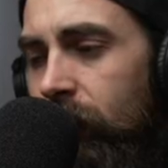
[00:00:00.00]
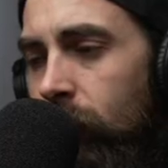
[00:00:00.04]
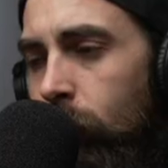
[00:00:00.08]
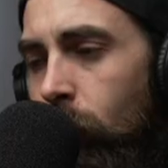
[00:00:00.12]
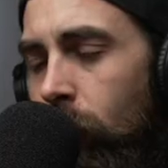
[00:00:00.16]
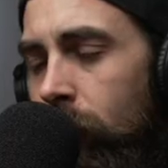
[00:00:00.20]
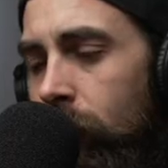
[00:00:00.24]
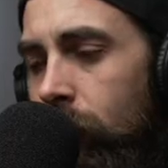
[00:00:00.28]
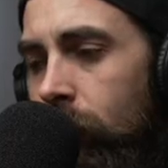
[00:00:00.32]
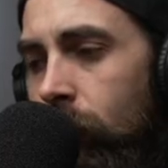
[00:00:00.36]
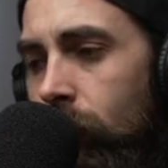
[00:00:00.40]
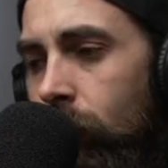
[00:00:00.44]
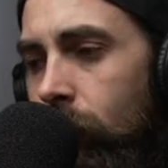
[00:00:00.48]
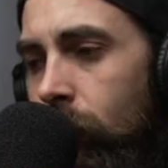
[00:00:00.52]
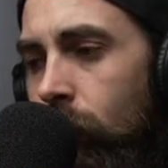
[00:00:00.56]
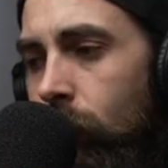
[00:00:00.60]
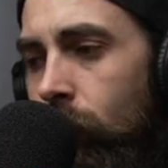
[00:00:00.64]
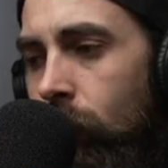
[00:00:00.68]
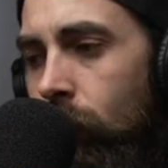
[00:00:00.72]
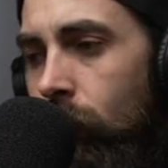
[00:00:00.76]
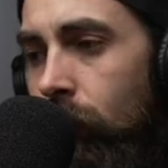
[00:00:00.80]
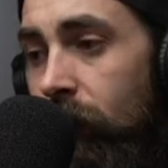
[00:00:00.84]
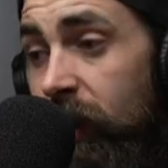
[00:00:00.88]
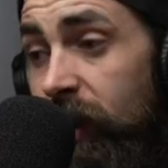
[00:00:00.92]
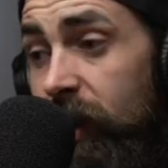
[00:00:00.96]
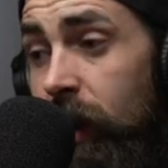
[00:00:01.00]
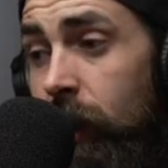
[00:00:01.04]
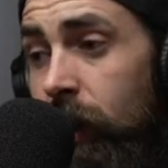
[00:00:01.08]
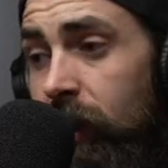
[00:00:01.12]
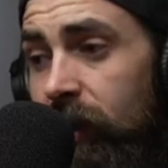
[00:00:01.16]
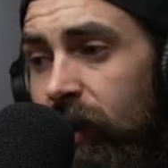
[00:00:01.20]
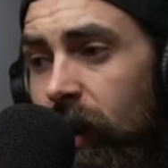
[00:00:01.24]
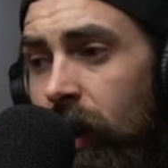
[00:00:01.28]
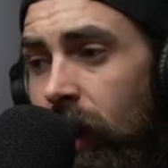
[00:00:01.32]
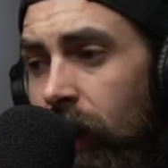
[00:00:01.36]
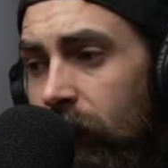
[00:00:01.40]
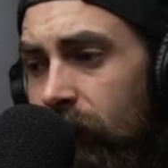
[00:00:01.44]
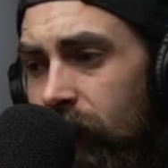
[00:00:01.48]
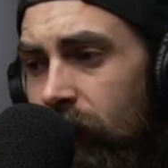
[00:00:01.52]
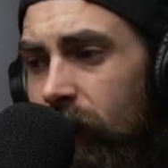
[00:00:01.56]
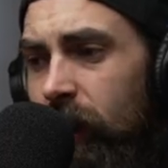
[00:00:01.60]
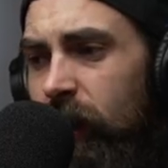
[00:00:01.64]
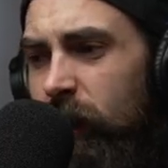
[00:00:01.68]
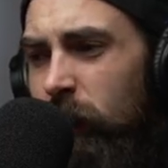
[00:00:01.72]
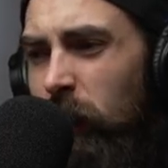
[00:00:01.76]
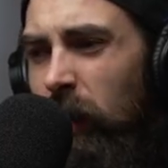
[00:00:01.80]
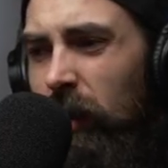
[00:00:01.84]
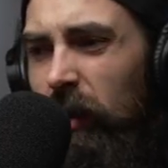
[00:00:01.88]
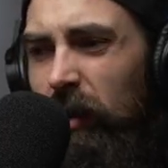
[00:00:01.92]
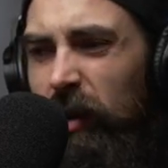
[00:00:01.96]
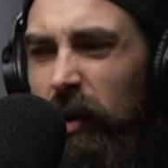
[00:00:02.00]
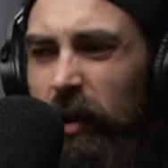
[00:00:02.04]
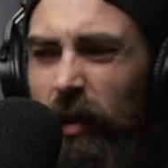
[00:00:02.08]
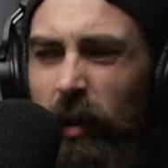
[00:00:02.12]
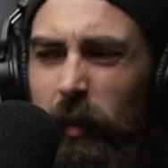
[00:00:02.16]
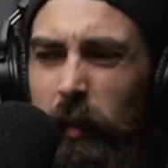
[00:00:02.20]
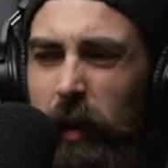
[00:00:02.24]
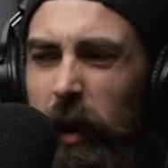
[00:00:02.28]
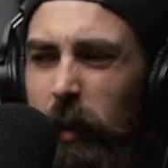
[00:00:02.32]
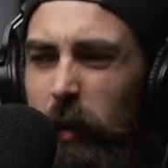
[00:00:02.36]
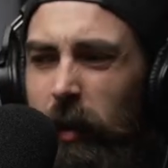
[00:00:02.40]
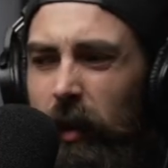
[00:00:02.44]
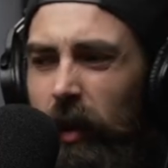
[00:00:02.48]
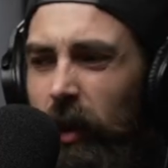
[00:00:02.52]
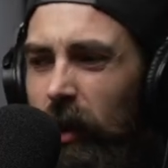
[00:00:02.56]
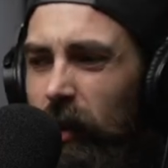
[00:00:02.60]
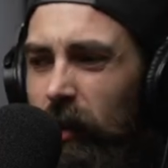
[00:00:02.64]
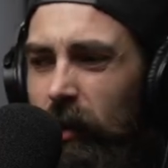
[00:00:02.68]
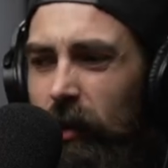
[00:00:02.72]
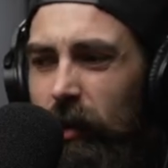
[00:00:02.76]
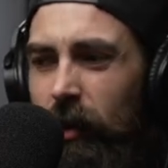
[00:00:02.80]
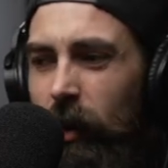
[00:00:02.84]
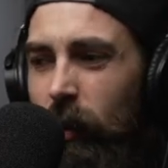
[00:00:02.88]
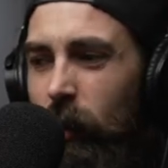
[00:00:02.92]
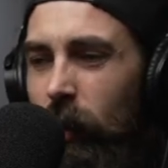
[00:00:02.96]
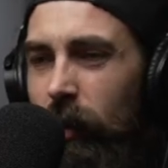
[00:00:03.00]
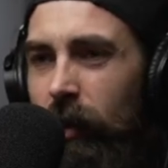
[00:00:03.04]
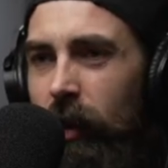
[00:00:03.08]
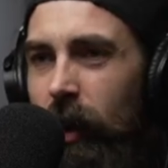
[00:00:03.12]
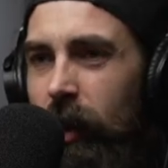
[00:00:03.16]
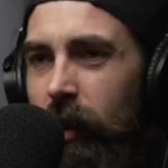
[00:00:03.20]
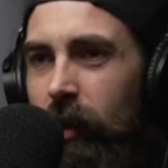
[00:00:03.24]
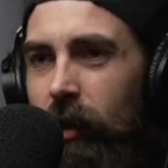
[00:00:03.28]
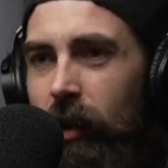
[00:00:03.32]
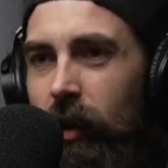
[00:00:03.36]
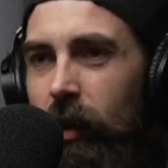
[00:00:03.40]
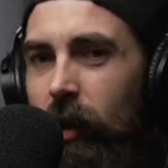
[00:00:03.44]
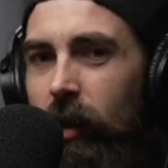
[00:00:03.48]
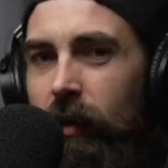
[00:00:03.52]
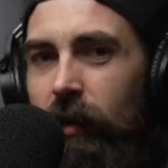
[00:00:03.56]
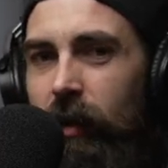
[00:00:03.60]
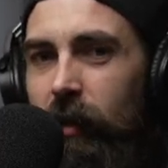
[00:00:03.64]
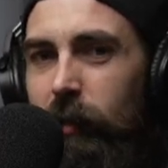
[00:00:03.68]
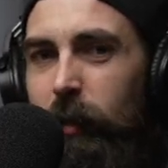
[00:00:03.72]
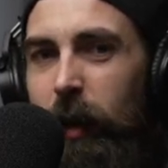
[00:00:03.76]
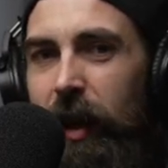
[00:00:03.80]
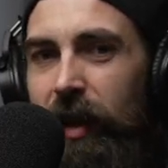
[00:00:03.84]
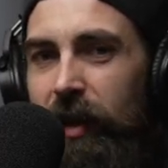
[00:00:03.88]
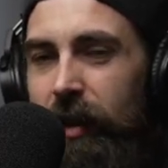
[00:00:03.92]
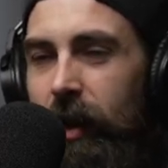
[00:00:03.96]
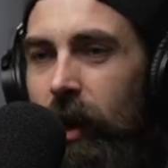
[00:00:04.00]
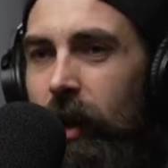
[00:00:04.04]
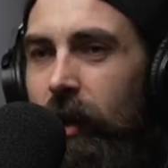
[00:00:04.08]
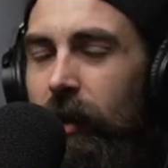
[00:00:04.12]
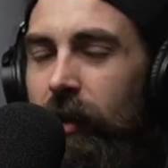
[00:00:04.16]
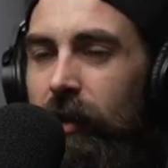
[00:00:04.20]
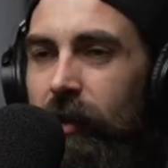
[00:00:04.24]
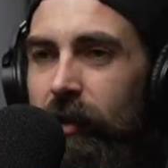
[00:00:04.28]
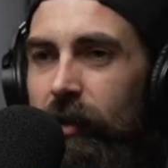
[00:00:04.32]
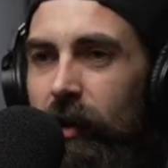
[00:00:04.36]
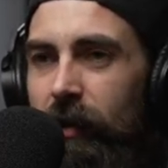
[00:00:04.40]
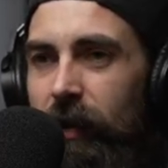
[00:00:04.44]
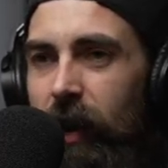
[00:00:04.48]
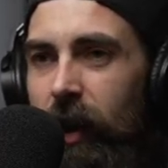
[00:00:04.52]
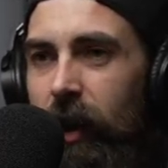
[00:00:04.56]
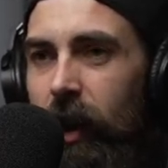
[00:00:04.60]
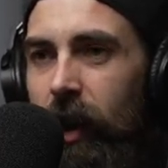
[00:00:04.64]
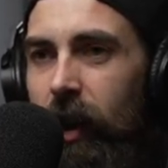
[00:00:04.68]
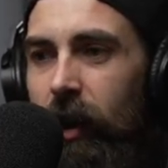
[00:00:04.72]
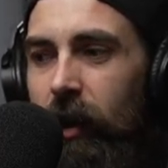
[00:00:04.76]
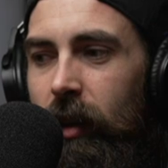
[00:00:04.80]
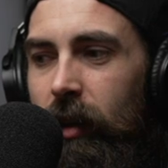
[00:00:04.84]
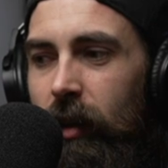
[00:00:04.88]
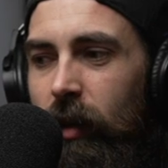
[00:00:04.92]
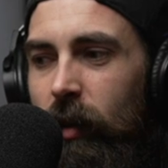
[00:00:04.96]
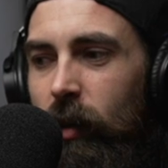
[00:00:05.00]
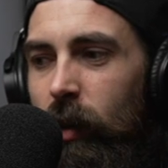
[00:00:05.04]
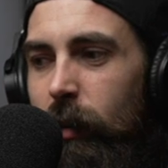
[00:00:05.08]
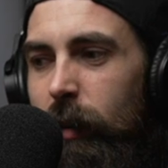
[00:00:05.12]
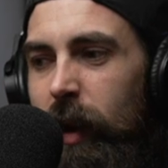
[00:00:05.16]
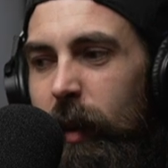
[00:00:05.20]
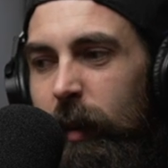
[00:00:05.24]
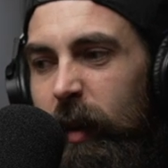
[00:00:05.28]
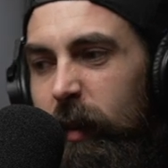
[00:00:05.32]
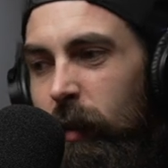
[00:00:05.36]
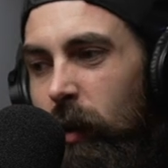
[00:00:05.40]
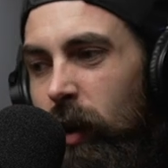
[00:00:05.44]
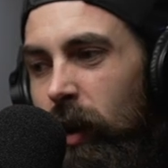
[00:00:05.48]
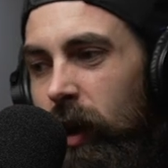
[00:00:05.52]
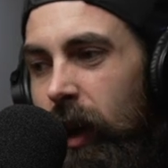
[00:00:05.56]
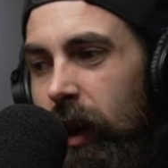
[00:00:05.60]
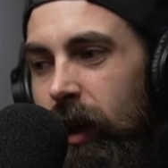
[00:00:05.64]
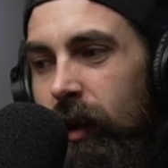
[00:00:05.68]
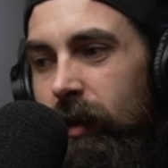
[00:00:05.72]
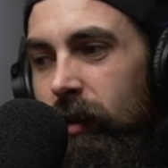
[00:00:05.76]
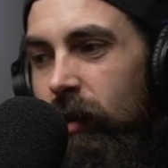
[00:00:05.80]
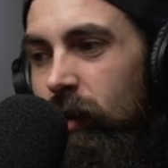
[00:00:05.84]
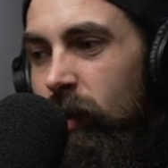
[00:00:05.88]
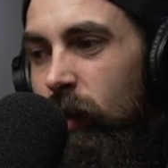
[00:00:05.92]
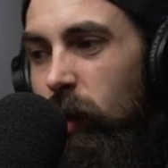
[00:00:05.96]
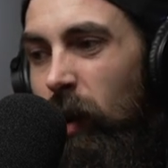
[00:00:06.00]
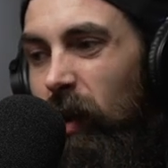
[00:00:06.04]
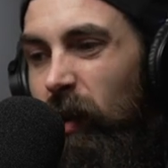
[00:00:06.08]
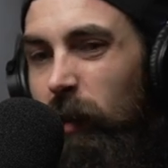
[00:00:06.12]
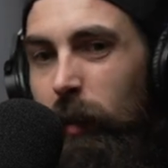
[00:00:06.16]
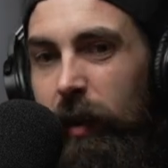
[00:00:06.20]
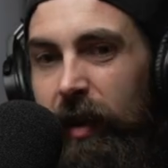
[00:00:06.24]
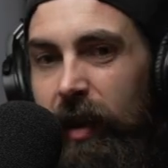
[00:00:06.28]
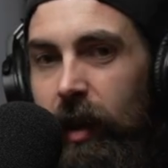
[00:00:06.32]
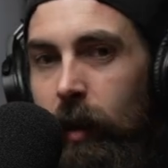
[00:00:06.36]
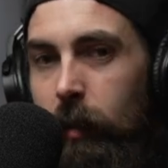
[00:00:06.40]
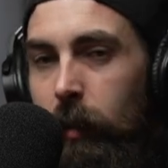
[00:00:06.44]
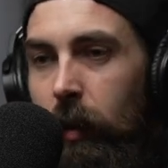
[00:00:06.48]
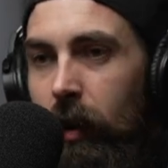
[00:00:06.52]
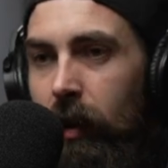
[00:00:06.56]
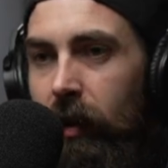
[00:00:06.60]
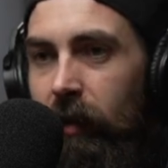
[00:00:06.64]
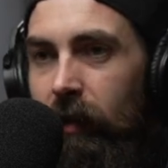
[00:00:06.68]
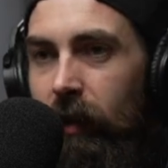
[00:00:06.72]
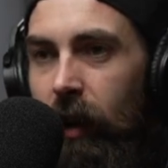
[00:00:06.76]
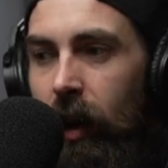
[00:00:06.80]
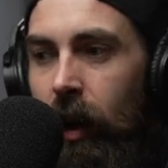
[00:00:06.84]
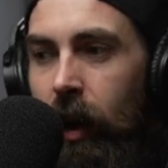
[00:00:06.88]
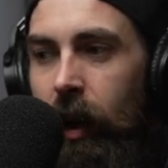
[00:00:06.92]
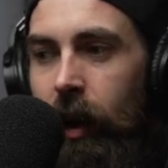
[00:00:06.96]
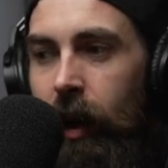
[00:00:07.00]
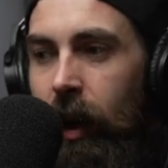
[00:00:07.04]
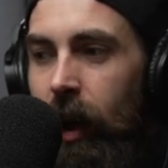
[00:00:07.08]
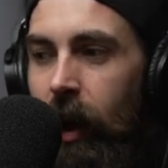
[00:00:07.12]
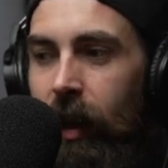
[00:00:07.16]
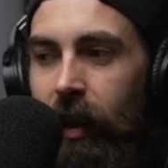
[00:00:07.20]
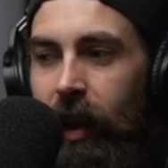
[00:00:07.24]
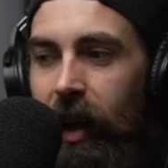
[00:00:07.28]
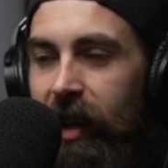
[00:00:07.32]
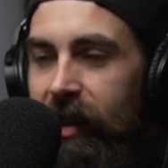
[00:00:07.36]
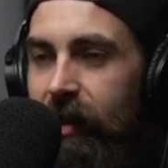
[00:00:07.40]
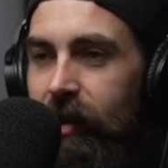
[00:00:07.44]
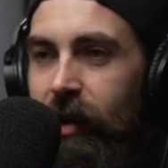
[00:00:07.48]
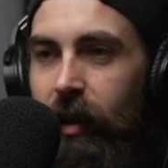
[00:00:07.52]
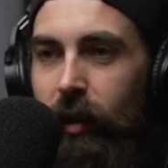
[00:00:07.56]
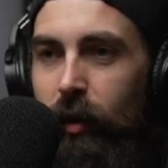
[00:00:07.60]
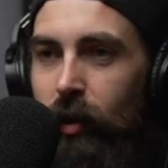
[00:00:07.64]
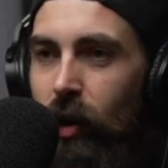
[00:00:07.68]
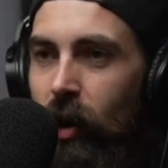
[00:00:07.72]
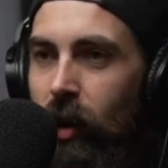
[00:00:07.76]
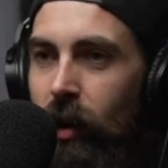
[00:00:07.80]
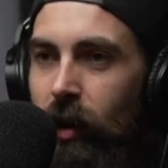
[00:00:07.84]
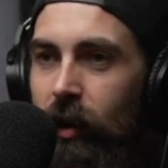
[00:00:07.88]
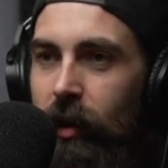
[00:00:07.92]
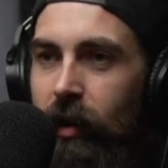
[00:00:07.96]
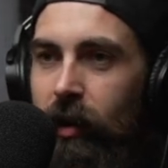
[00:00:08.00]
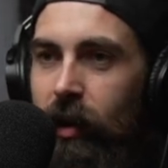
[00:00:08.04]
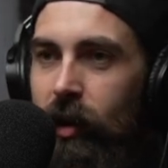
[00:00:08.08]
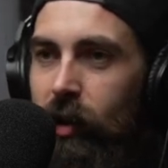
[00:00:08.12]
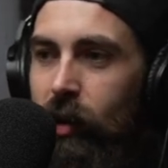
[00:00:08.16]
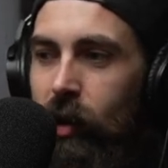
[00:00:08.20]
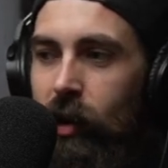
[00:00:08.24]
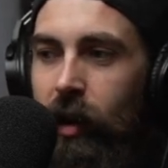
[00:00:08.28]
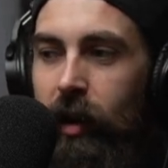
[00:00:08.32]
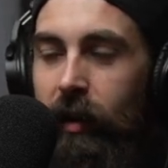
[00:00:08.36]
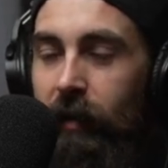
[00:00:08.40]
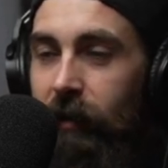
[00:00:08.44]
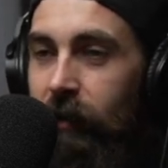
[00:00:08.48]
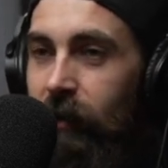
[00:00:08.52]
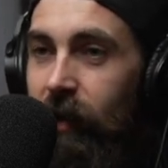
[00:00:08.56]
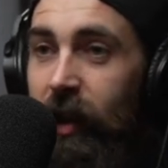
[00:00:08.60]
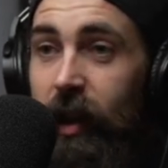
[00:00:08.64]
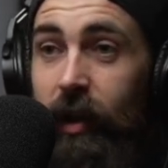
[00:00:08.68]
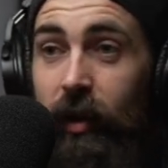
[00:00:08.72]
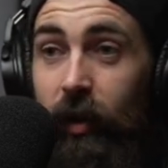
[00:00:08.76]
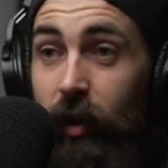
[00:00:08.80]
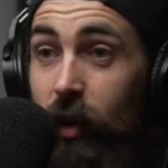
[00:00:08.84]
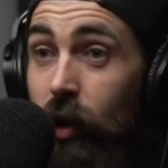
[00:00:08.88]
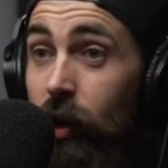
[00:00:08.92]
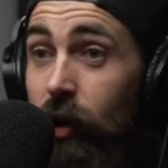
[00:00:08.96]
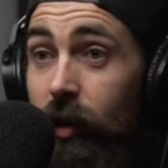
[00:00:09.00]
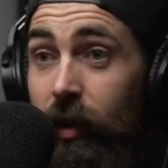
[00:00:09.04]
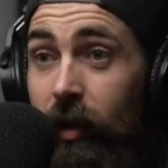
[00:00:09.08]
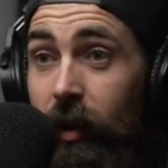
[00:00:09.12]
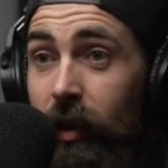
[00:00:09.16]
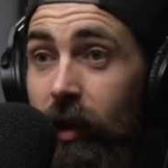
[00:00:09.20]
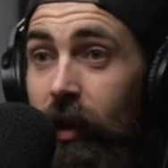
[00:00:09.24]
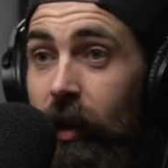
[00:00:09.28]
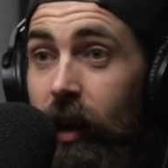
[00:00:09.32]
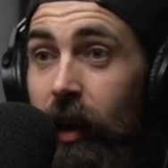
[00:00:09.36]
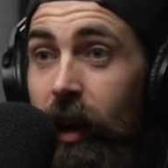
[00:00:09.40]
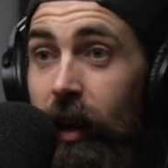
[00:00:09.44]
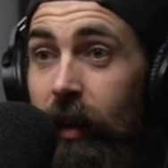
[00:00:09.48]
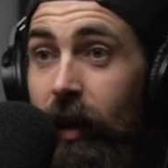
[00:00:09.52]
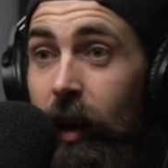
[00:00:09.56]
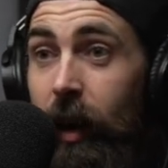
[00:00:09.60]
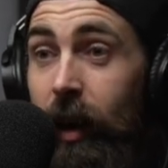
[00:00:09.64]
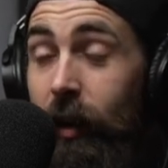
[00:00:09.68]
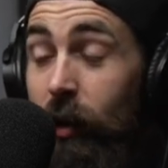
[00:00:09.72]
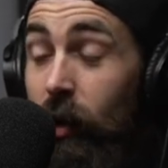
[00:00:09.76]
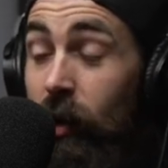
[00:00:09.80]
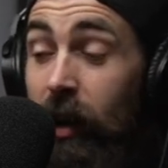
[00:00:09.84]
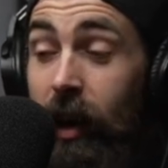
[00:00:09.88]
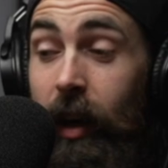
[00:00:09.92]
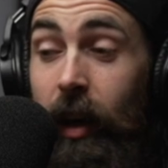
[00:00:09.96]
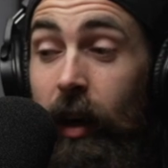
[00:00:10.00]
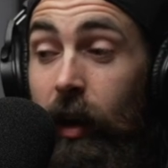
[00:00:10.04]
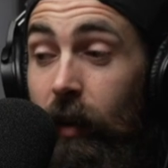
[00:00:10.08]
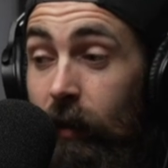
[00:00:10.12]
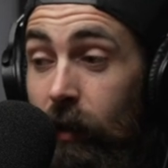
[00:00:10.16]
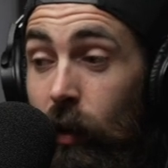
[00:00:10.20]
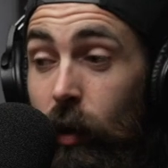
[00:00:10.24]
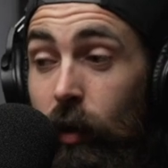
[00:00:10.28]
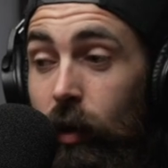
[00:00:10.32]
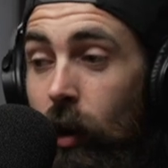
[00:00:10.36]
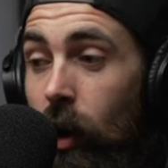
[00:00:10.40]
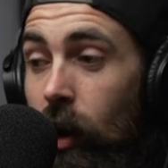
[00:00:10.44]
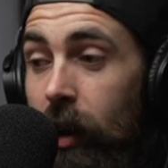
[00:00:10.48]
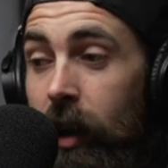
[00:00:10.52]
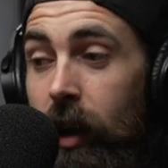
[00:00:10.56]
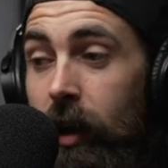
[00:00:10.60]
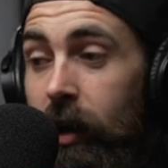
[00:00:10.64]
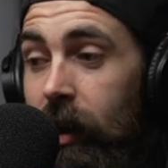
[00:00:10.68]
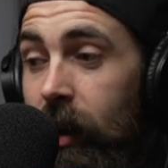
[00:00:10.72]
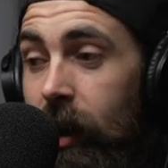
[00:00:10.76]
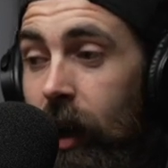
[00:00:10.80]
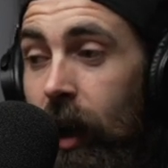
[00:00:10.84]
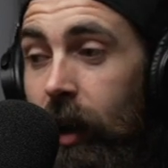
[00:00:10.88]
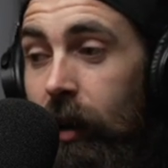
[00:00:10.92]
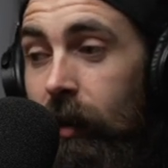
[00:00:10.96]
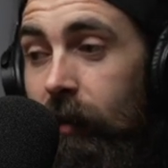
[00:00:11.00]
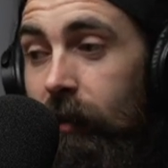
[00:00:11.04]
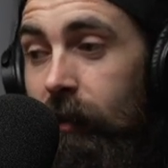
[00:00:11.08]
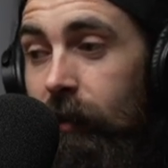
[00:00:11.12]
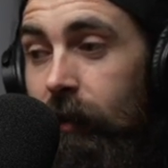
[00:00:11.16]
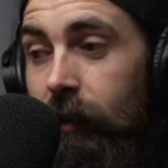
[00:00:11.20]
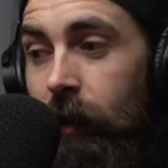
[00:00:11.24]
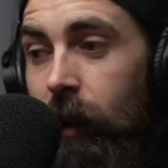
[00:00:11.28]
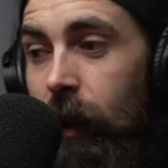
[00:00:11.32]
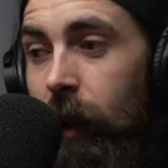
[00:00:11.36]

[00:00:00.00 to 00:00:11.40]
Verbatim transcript: when, you know, you see like fitness models, so people are on like the cover of Men's Health and stuff like that, who are maybe more like 12% body fat. That's still not, you're not going to feel good. I don't care if you're not on any kind of,